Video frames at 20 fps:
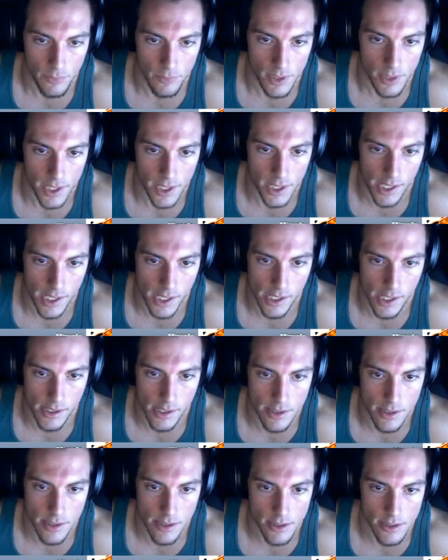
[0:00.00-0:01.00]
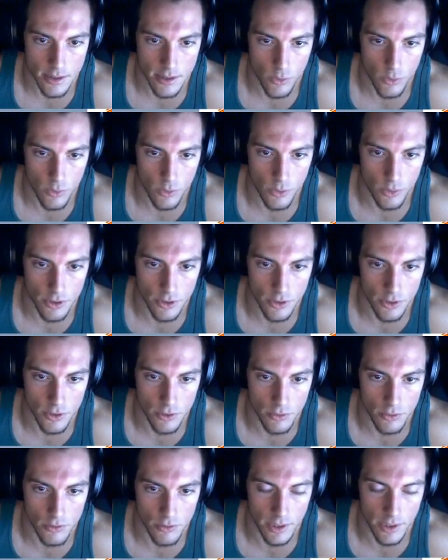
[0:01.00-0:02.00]
and Swallow Your
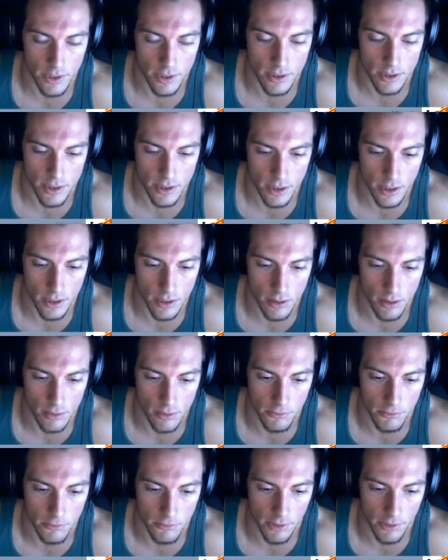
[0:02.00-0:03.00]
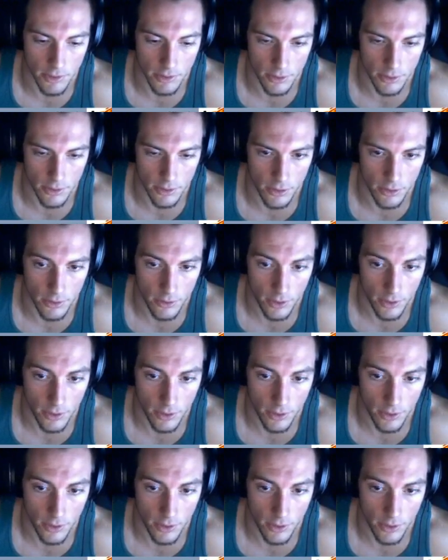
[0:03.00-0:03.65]
Soul instead of Lifelink Dogs.